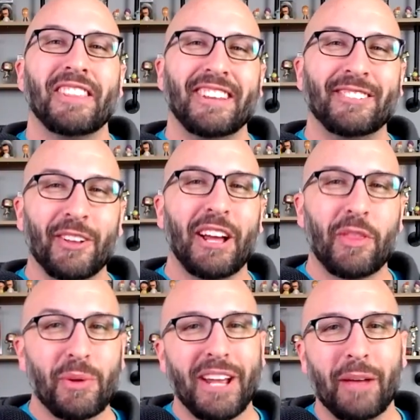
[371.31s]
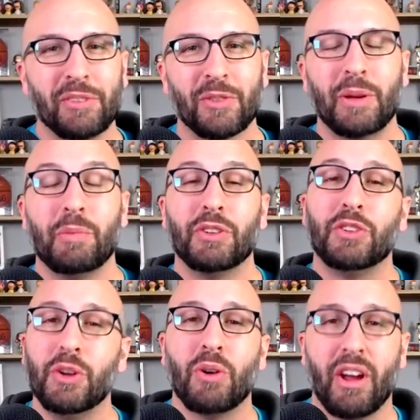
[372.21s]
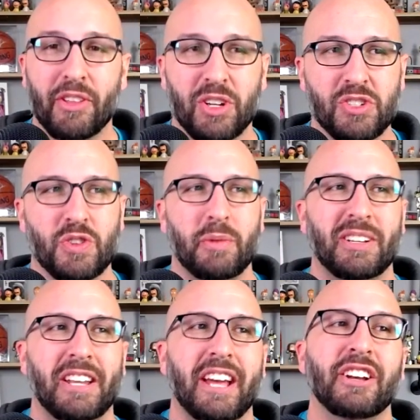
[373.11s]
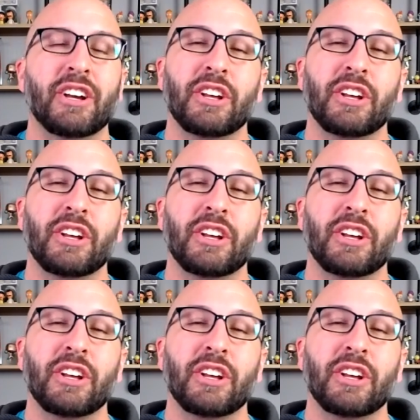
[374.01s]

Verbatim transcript: He's only got three games this week, but two are on the good streaming day.